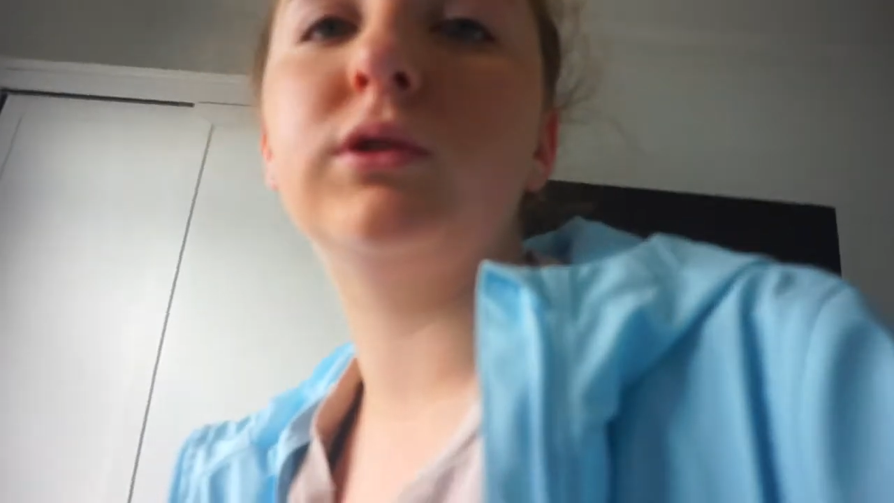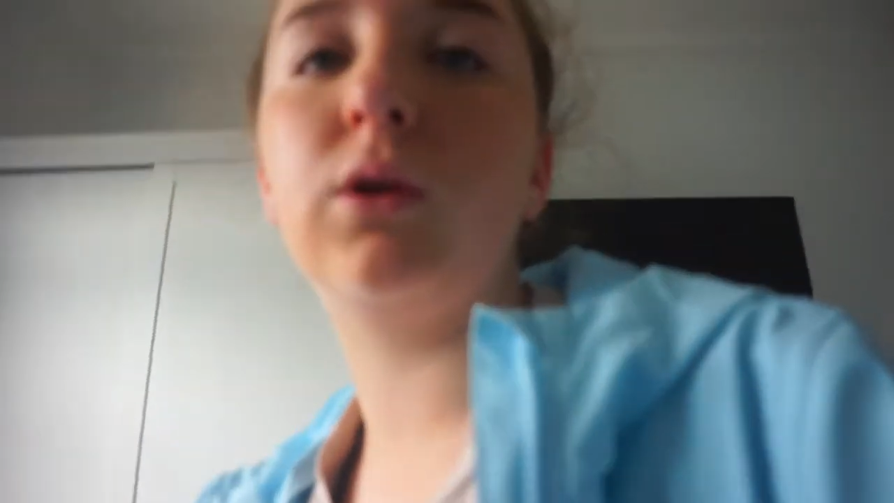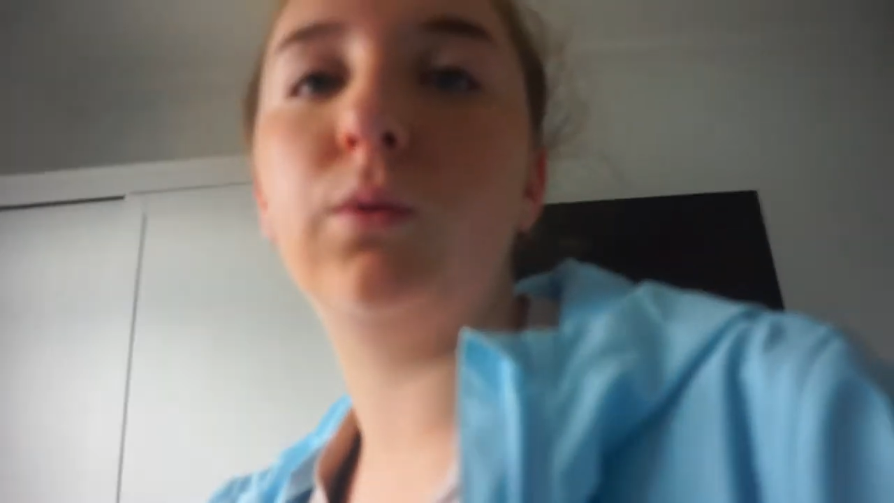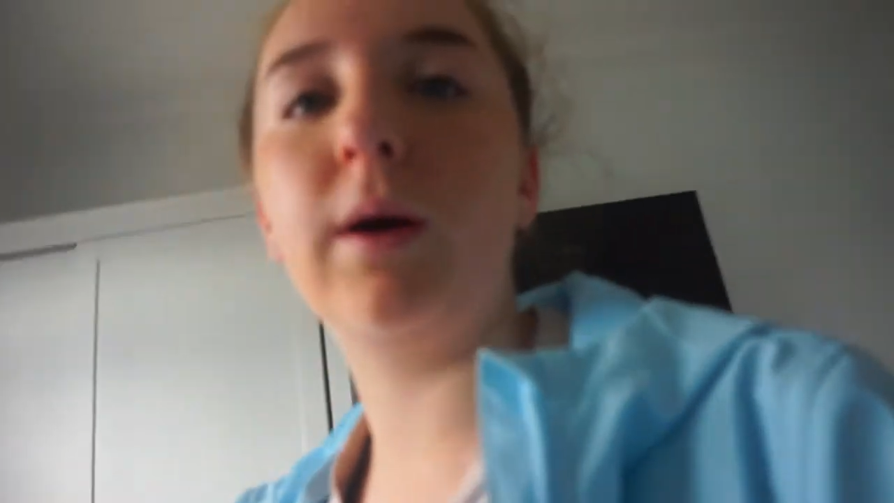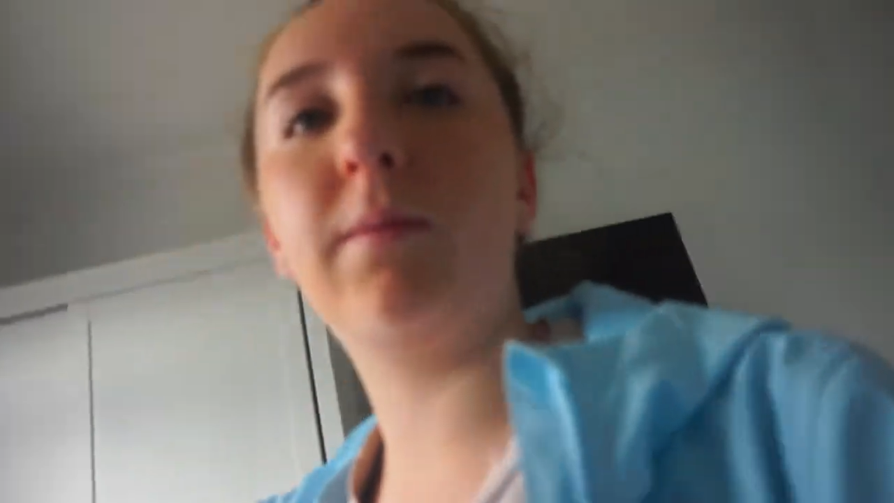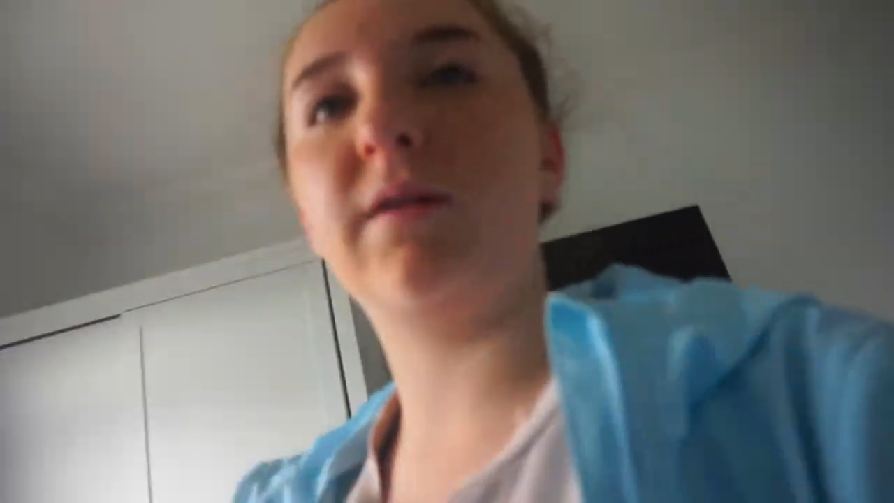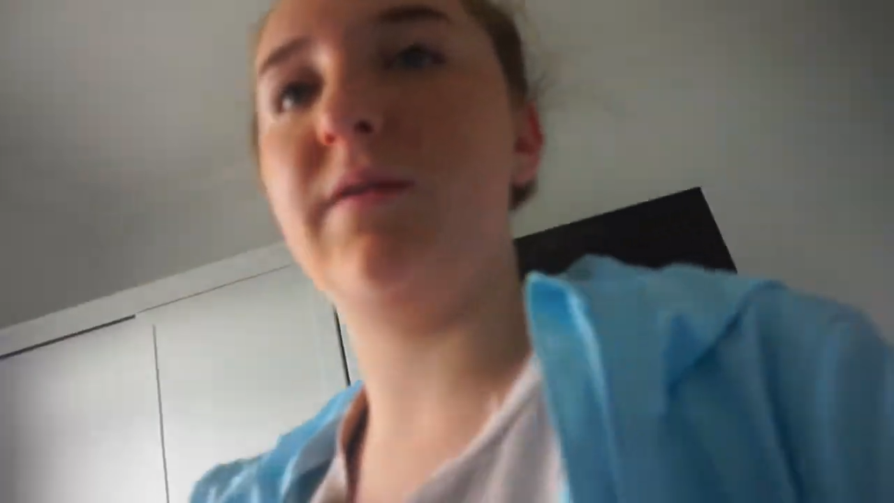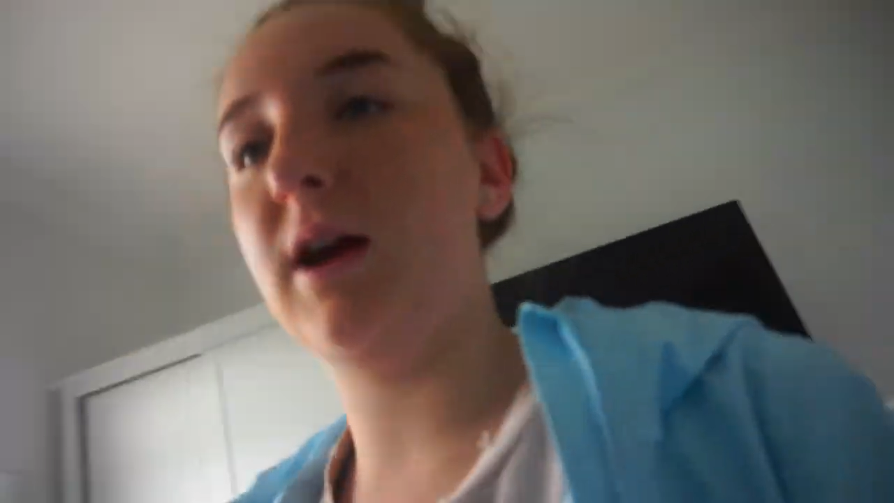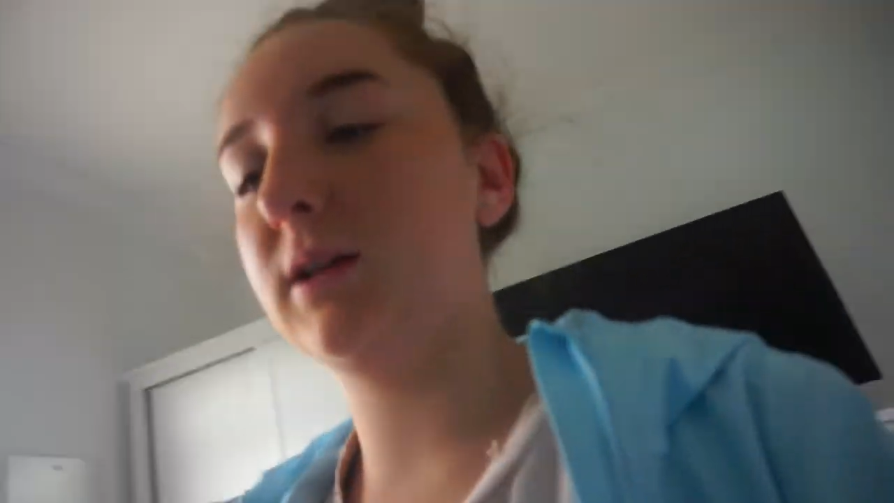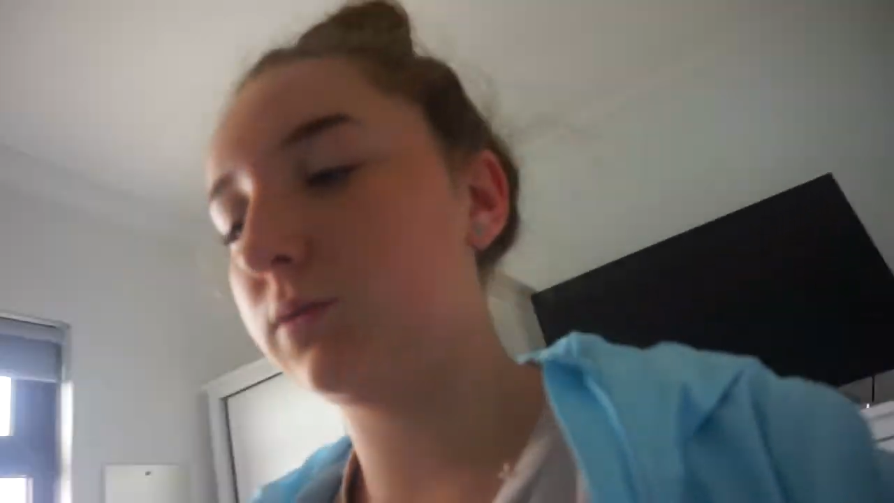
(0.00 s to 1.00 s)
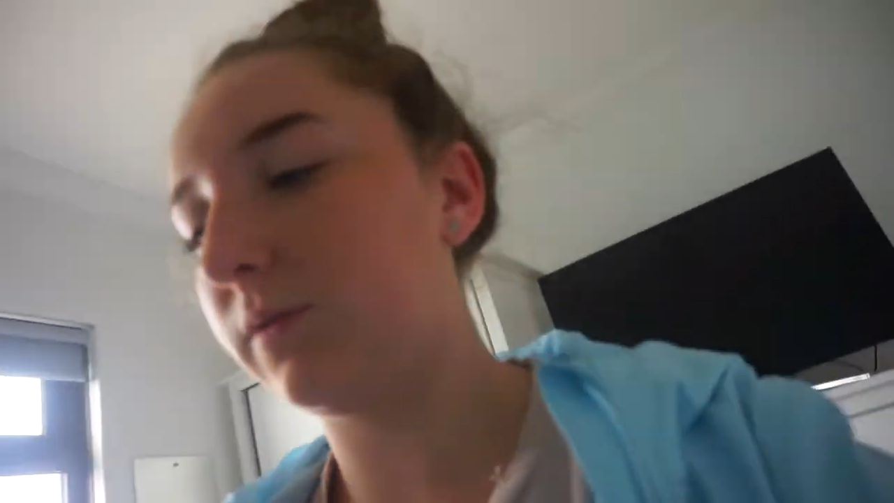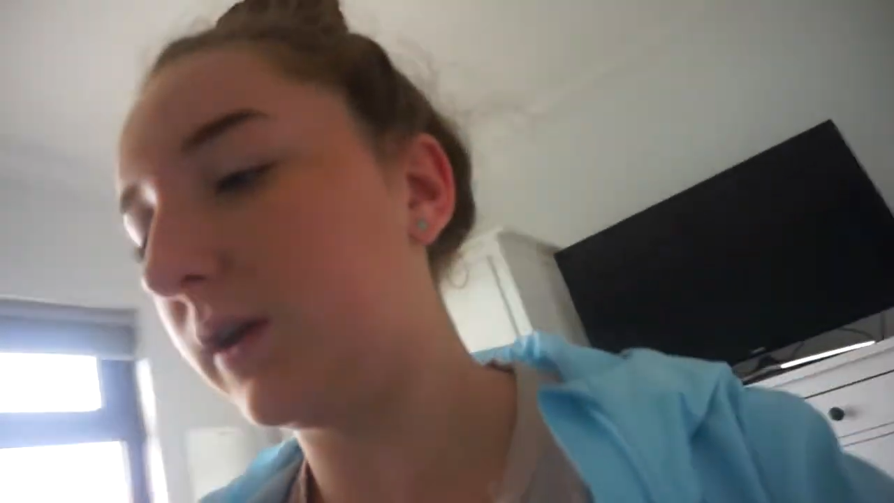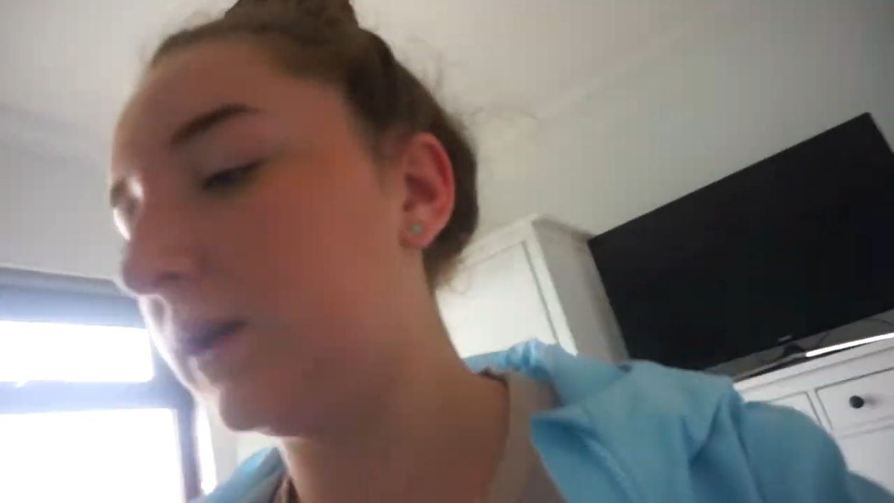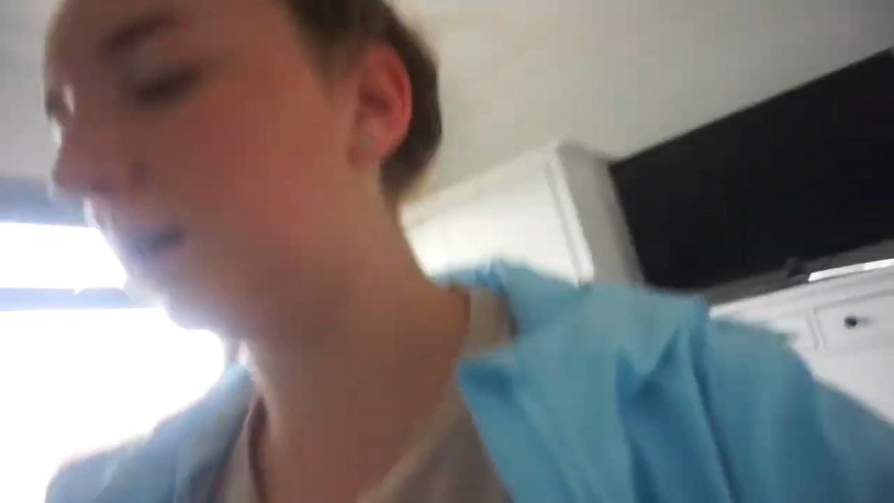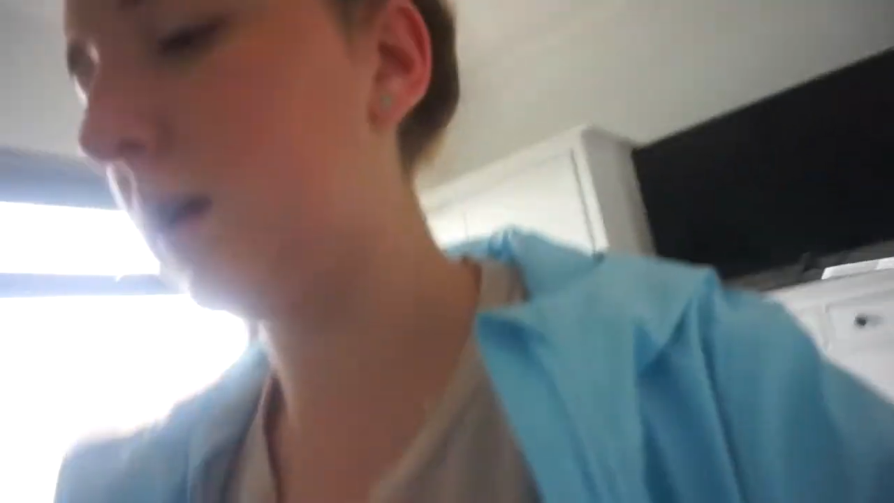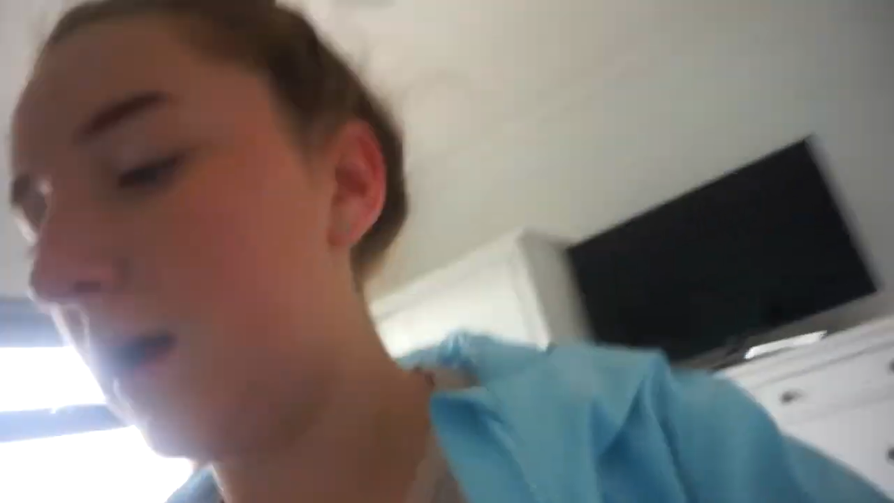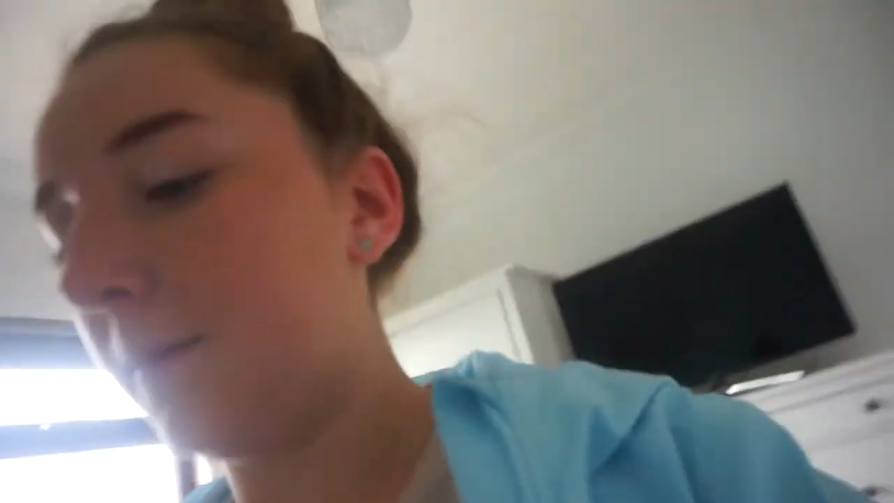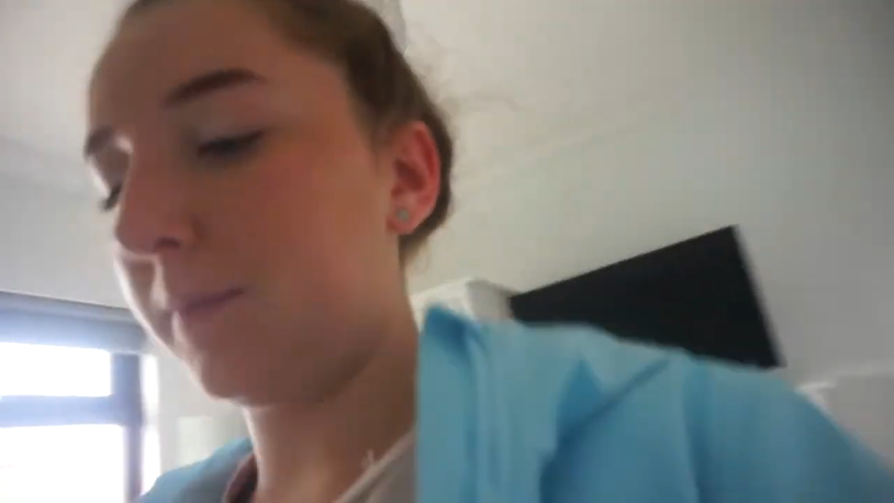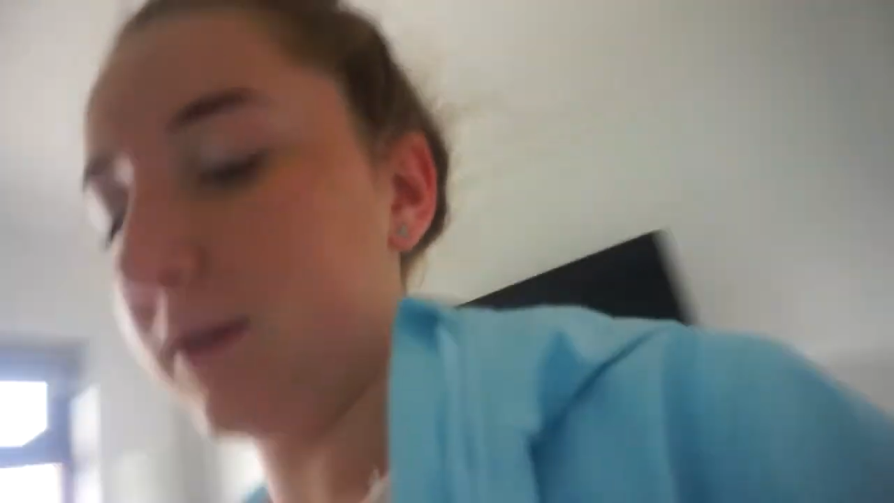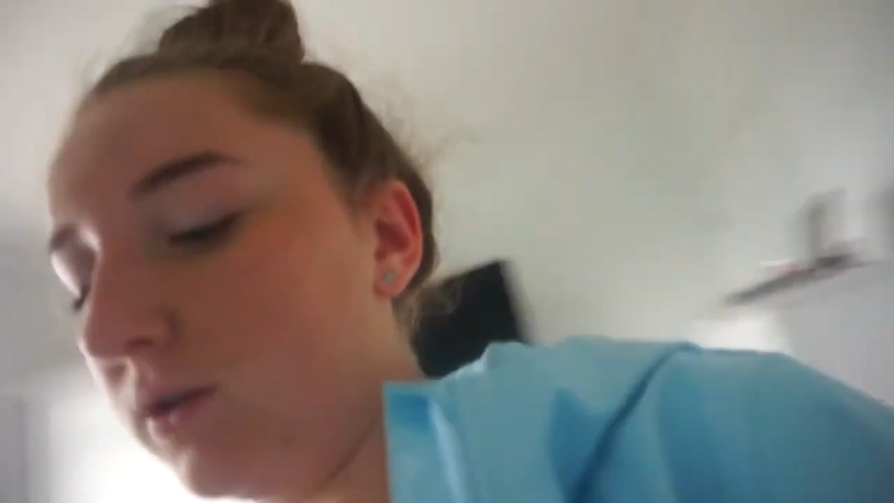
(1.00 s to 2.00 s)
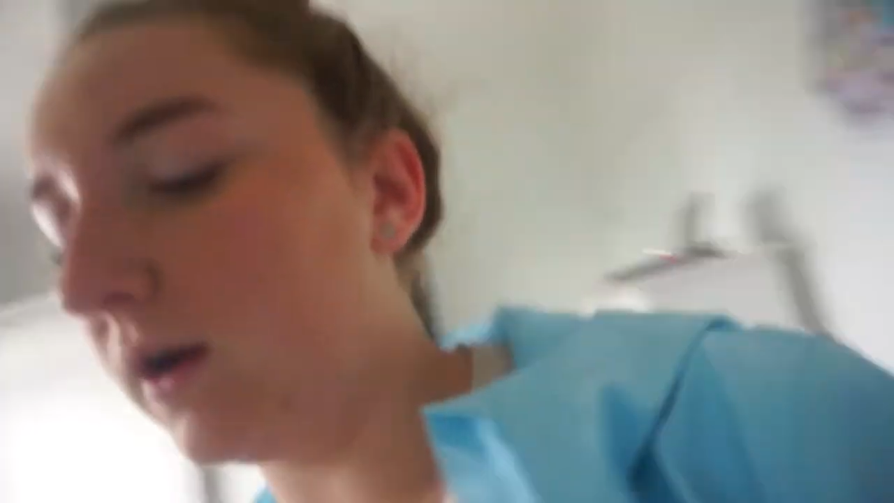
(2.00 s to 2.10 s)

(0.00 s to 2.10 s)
gonna wear my Vans with it. It's now